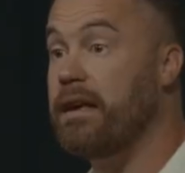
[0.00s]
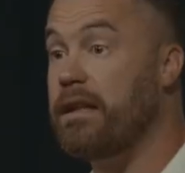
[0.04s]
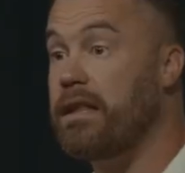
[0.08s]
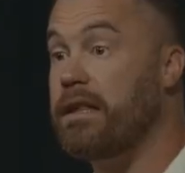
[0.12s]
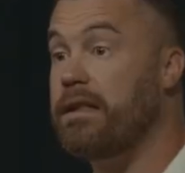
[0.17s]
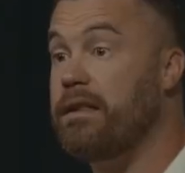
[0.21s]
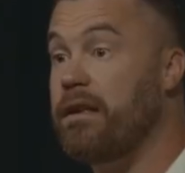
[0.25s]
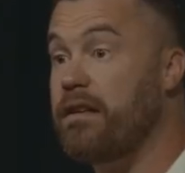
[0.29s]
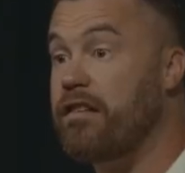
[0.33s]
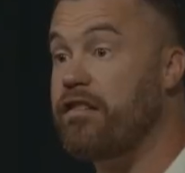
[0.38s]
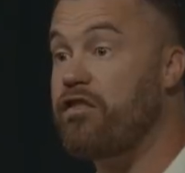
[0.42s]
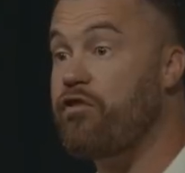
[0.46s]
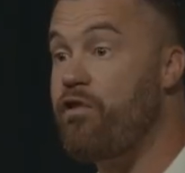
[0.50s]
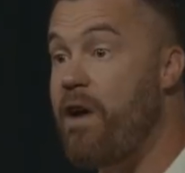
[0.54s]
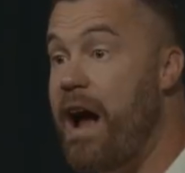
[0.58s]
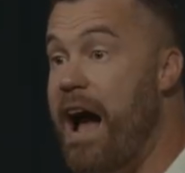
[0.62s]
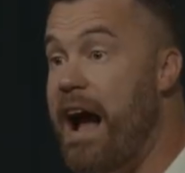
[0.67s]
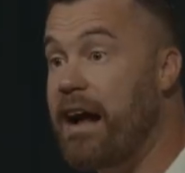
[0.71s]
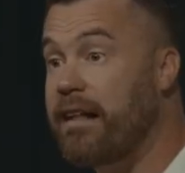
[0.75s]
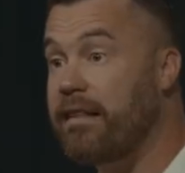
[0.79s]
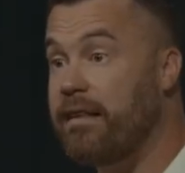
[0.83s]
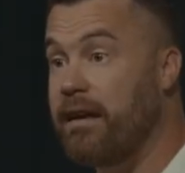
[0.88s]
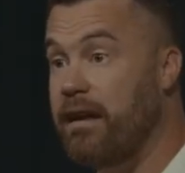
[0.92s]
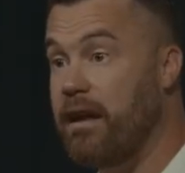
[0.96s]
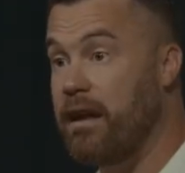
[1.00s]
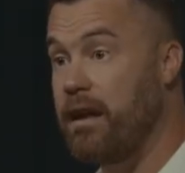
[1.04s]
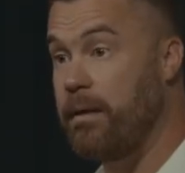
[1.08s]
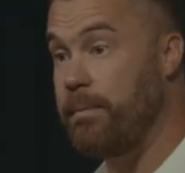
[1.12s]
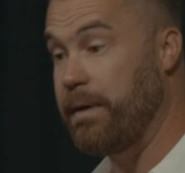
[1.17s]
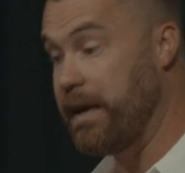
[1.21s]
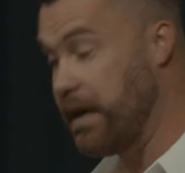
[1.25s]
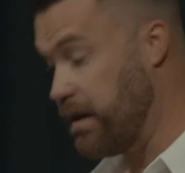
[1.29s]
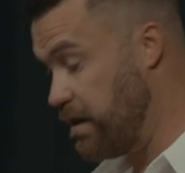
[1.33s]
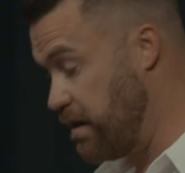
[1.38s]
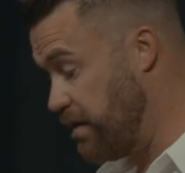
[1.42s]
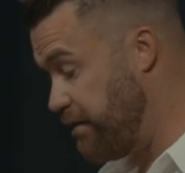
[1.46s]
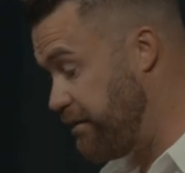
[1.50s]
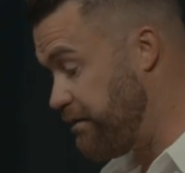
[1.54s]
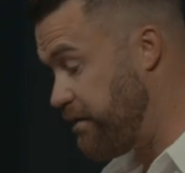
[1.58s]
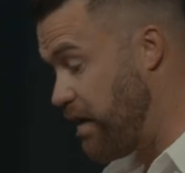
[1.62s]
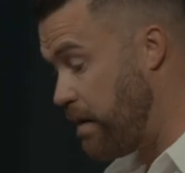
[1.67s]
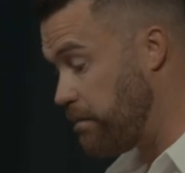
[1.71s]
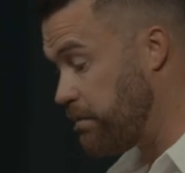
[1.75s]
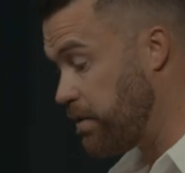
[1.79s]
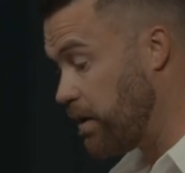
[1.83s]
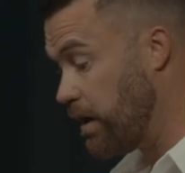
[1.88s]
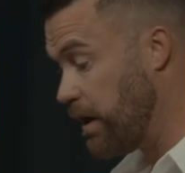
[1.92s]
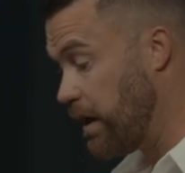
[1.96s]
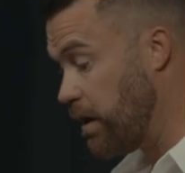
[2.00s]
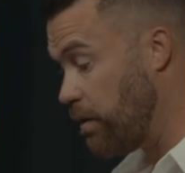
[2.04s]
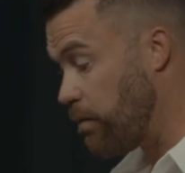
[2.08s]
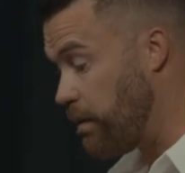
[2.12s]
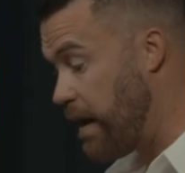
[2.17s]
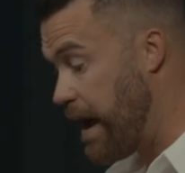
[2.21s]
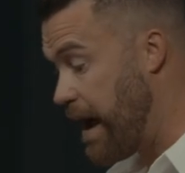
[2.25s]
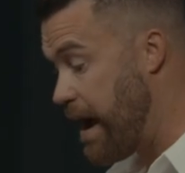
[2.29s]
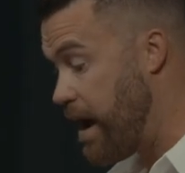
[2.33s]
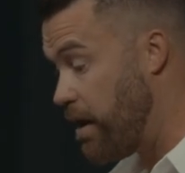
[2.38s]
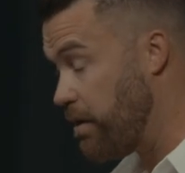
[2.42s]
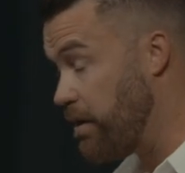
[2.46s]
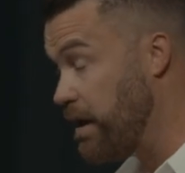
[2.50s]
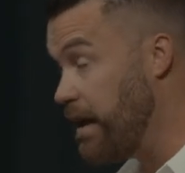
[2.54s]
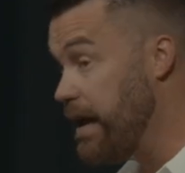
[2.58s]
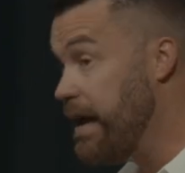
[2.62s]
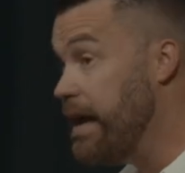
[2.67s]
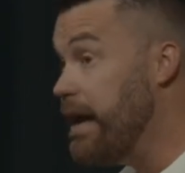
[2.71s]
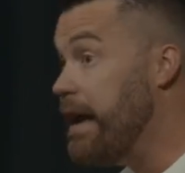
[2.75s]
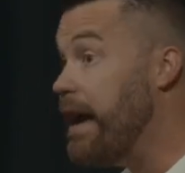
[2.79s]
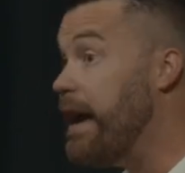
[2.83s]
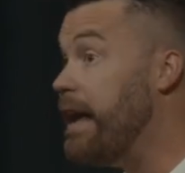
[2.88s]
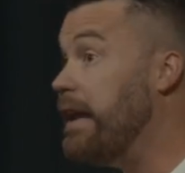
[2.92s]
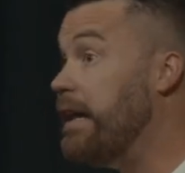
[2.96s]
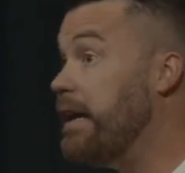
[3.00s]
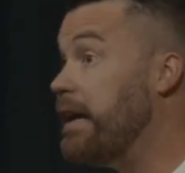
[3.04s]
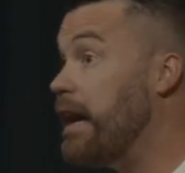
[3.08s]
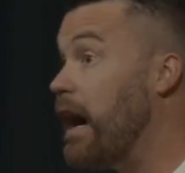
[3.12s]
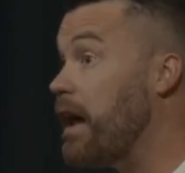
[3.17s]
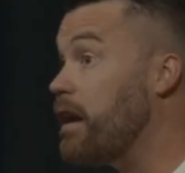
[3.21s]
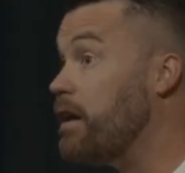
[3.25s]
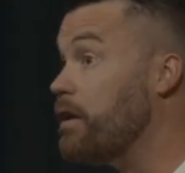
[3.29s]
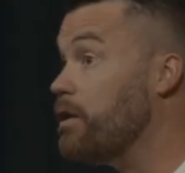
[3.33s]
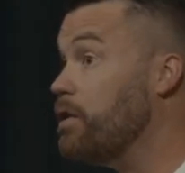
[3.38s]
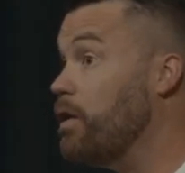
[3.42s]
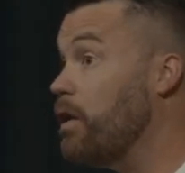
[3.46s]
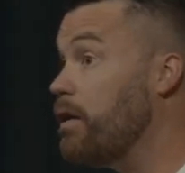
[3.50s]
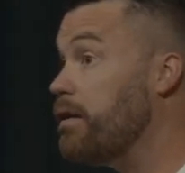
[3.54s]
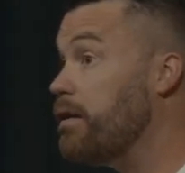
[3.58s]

gets distracted and he begins fumbling around. And he kind of